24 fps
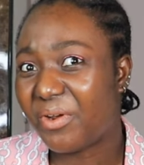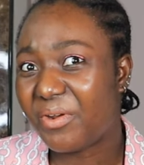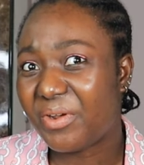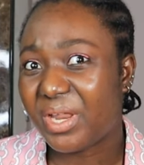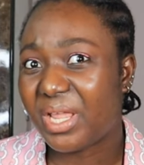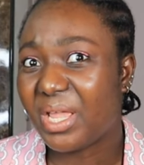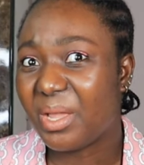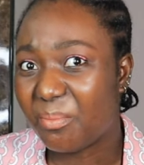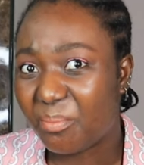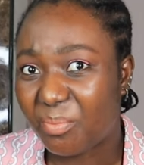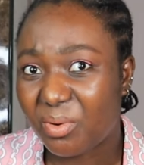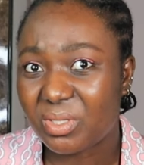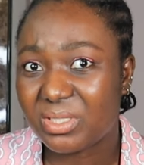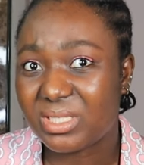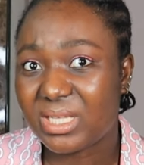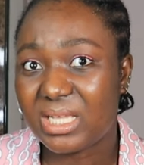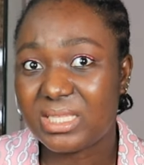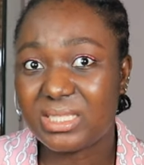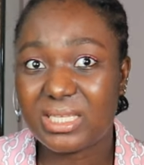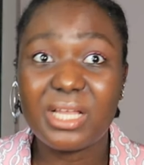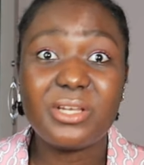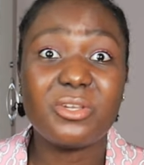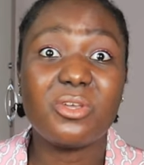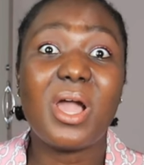very
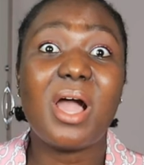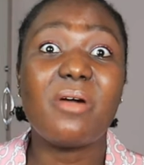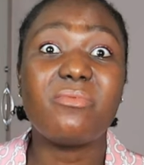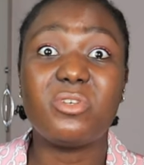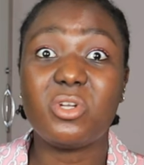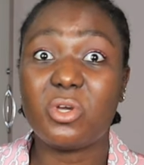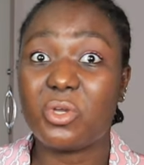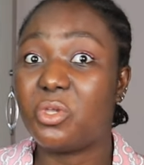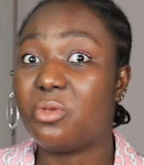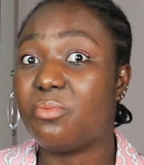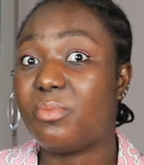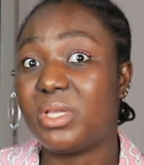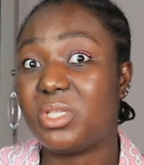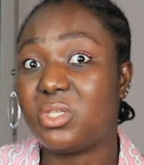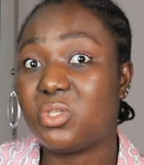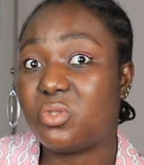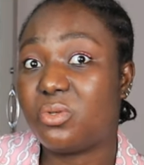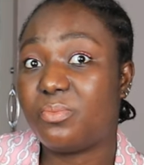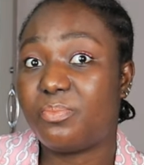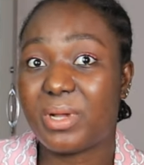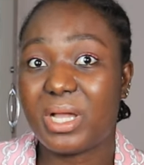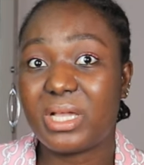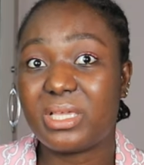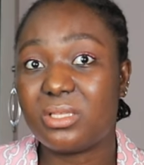important, and you have documents
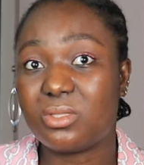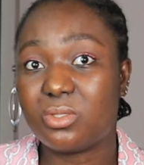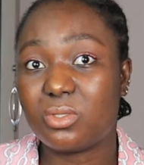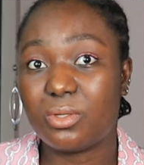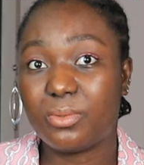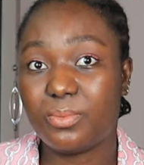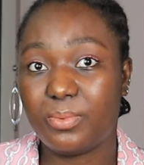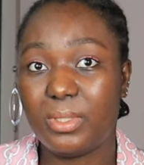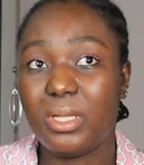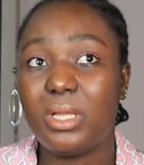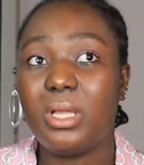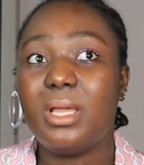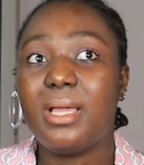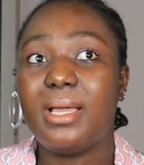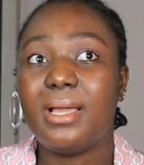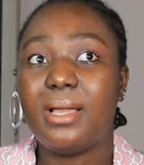to back it up,